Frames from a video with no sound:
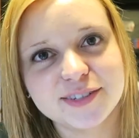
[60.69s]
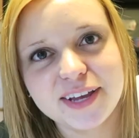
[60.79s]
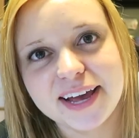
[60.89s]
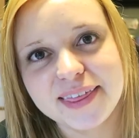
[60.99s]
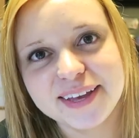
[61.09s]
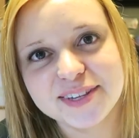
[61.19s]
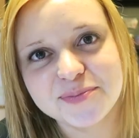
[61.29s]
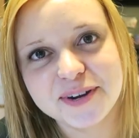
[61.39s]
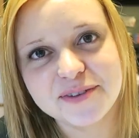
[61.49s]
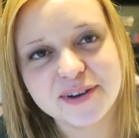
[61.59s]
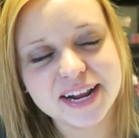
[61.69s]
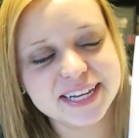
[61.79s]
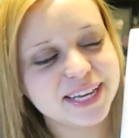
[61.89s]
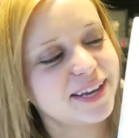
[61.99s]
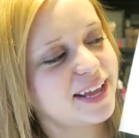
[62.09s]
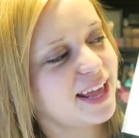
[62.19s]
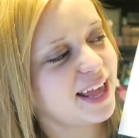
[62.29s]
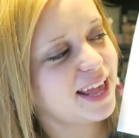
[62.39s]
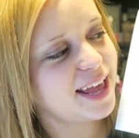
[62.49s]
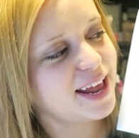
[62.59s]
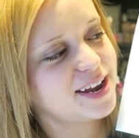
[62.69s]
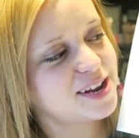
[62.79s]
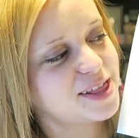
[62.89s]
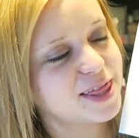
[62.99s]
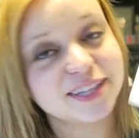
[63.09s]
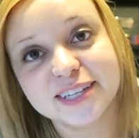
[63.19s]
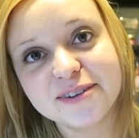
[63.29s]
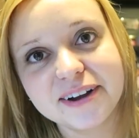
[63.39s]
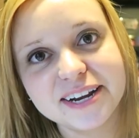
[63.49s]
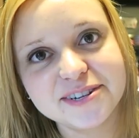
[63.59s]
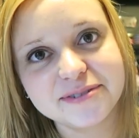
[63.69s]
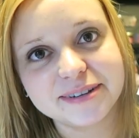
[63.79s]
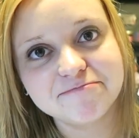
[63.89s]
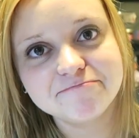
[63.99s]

So yeah, I think it's a pretty fun idea and let's get right into it.